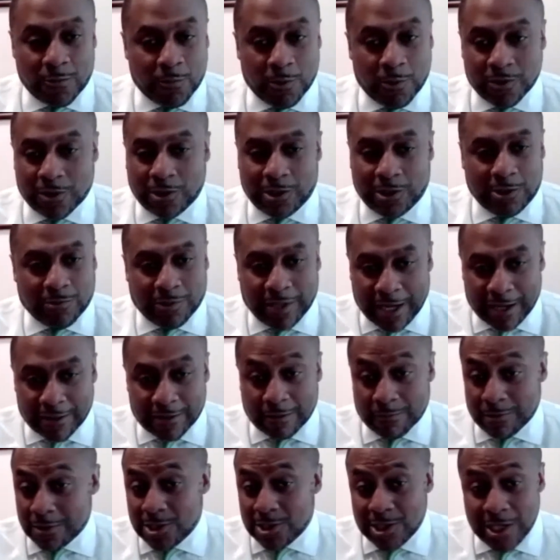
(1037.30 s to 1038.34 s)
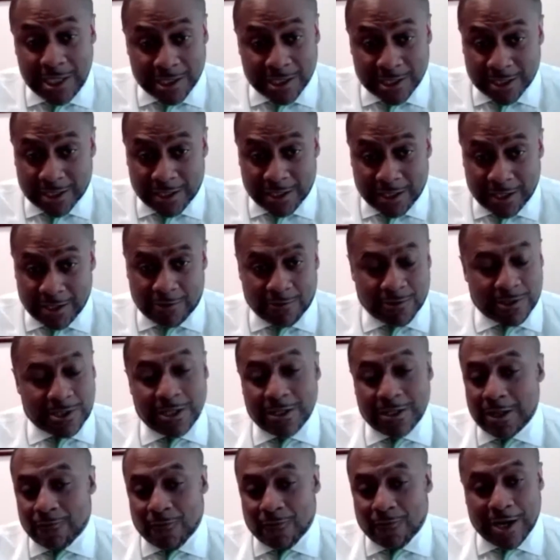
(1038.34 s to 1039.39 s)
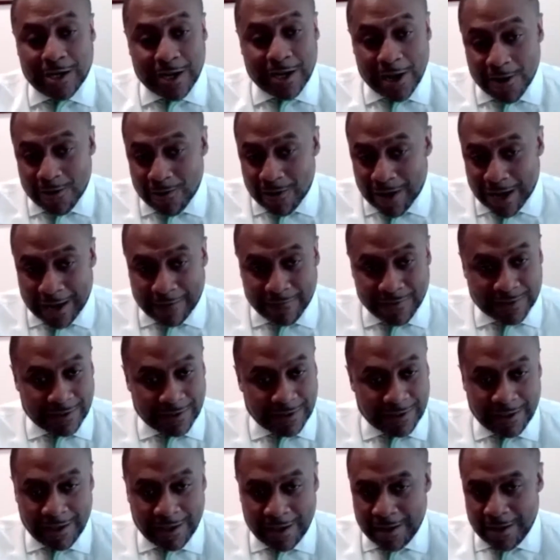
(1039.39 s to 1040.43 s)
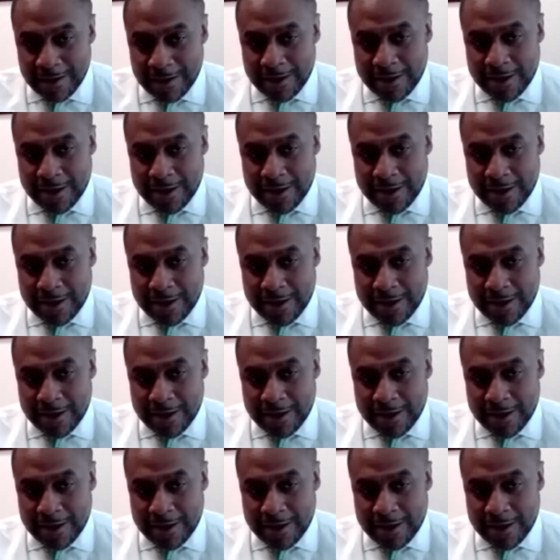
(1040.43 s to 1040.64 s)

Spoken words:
with the legal landscape is changing. And you're seeing that right now, obviously,